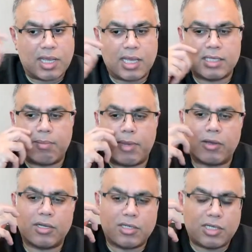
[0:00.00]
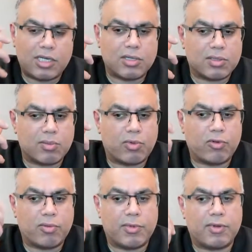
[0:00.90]
It's about continuous
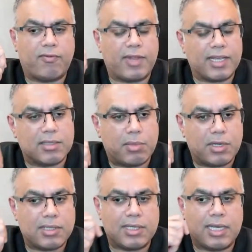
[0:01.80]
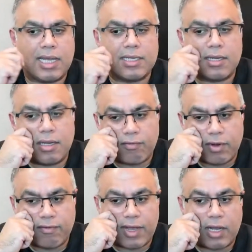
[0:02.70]
improvement, flexibility, and
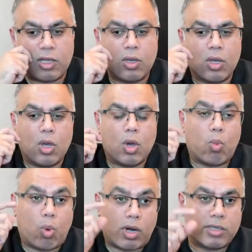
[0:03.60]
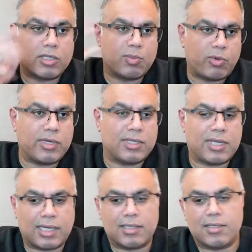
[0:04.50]
delivering value one sprint
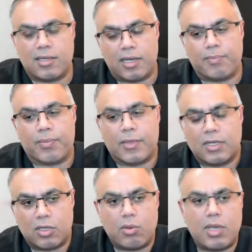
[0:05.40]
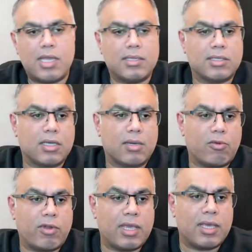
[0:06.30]
at a time. So, in
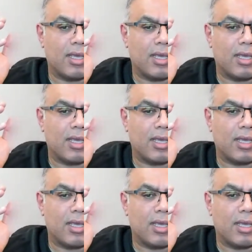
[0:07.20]
summary,